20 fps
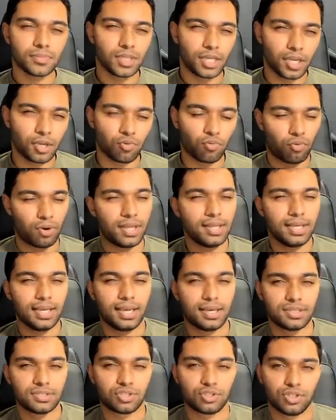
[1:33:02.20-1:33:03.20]
It really
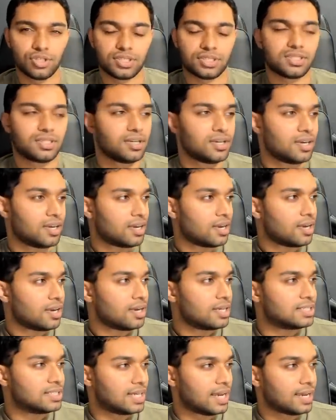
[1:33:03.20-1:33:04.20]
is just
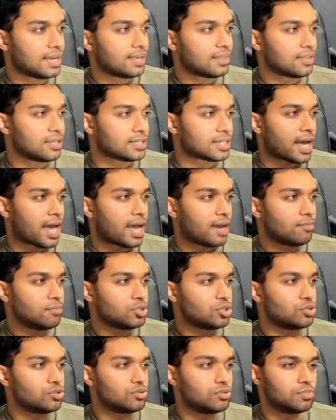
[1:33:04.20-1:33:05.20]
taking the time
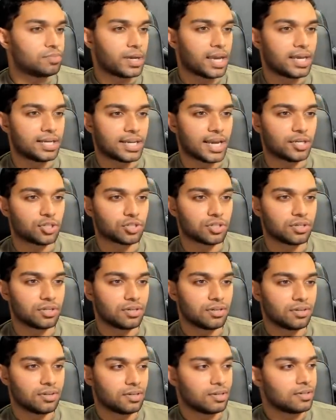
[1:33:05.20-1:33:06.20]
to pay attention.
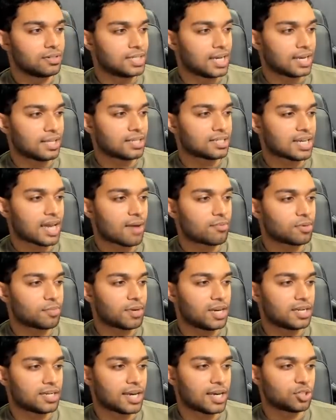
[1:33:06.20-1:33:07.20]
Taking the time to
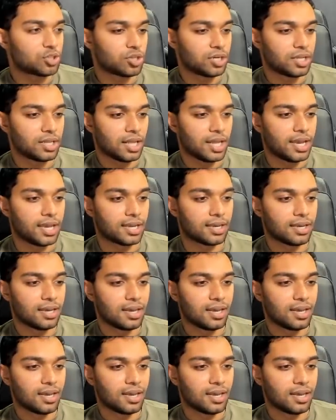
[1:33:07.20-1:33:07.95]
pay attention and like